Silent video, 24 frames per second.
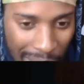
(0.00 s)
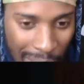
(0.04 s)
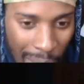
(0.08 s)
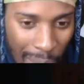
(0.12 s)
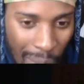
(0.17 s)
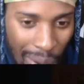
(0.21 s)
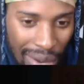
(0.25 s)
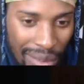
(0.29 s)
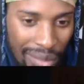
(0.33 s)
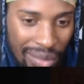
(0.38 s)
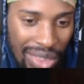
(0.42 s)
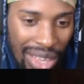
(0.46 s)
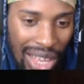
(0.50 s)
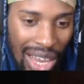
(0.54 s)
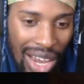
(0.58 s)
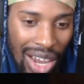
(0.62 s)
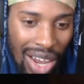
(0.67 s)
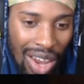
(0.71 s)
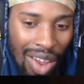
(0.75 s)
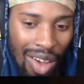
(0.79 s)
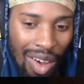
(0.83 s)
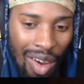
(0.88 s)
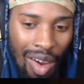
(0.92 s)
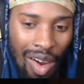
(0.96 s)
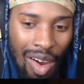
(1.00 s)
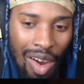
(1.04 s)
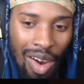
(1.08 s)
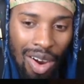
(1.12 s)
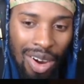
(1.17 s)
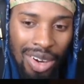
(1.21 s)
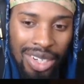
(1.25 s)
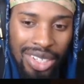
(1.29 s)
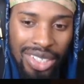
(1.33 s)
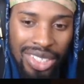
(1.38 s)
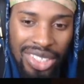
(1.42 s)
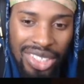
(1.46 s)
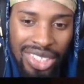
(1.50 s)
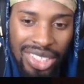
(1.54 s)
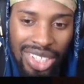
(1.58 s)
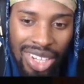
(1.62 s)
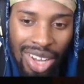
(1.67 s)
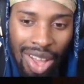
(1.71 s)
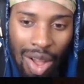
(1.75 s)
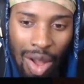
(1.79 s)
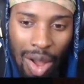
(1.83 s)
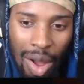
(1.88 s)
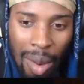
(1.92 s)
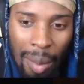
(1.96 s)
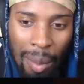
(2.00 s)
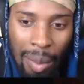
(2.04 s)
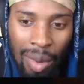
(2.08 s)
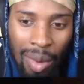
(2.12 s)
your wife the long schlong,